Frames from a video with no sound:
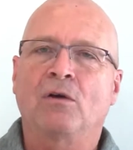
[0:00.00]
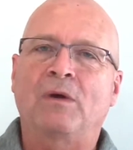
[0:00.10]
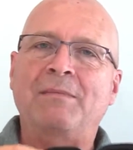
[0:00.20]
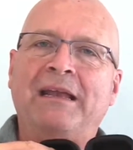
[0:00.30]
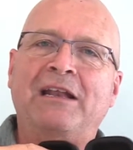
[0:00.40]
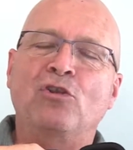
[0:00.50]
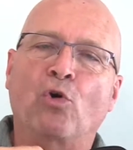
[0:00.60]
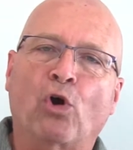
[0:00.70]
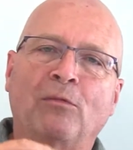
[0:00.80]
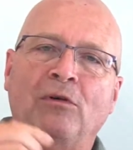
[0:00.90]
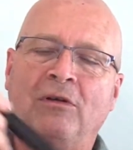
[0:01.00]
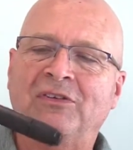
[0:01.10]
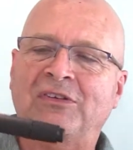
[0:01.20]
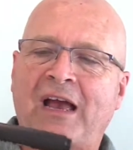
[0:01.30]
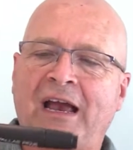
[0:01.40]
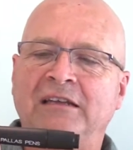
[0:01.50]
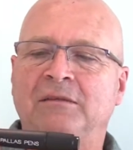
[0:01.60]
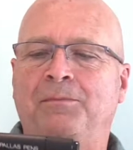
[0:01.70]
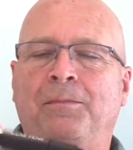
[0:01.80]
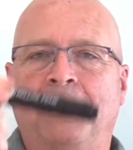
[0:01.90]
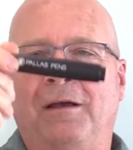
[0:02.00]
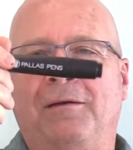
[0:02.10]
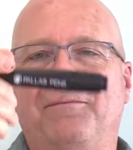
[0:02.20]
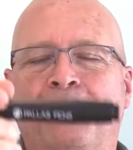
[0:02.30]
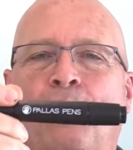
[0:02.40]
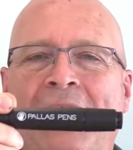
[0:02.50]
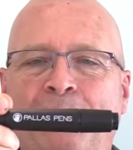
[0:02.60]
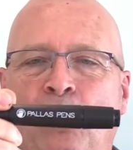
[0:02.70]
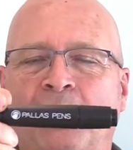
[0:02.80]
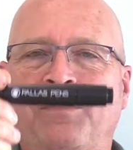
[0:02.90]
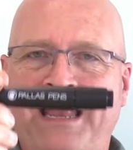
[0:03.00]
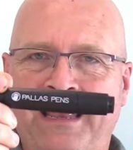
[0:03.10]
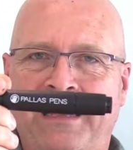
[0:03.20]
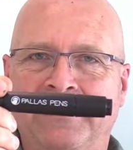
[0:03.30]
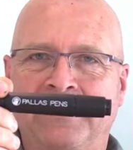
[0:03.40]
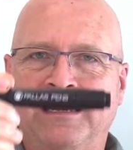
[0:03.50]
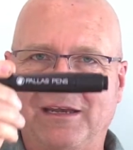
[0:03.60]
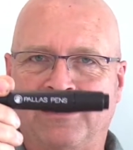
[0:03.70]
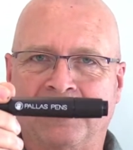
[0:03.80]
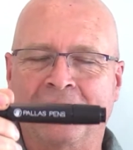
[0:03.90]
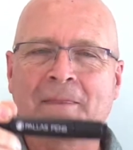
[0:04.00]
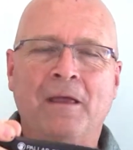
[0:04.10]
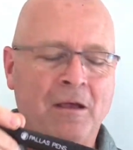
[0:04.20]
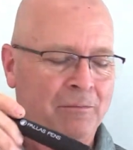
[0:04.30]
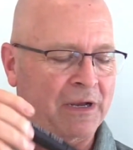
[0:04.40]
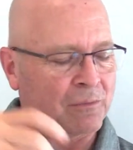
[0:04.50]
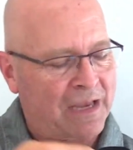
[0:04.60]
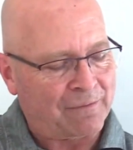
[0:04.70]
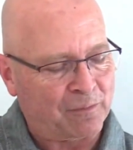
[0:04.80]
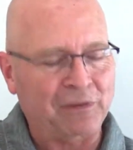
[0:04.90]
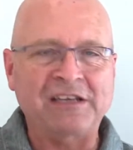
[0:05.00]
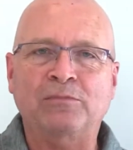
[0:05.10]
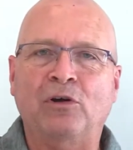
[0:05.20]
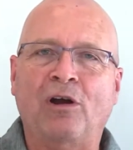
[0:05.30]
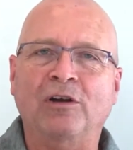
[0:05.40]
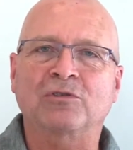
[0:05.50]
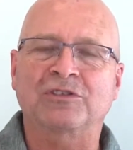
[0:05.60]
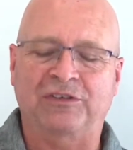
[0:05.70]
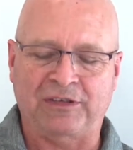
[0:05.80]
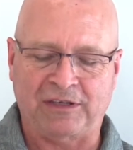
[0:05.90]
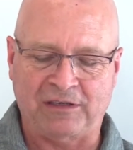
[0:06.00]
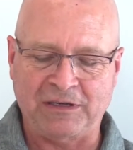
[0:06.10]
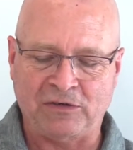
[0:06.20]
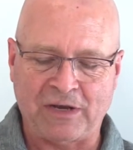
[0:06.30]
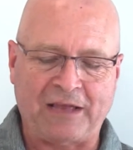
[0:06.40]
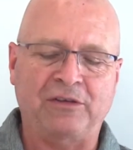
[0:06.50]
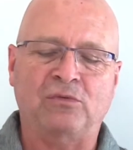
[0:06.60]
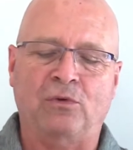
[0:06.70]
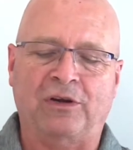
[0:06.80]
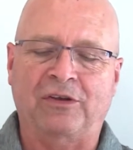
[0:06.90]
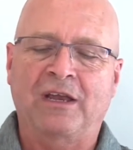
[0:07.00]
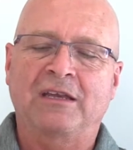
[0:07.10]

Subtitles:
We made a normal size whiteboard pen here, but we have replaceable cartridges in it. Let me show you how this works.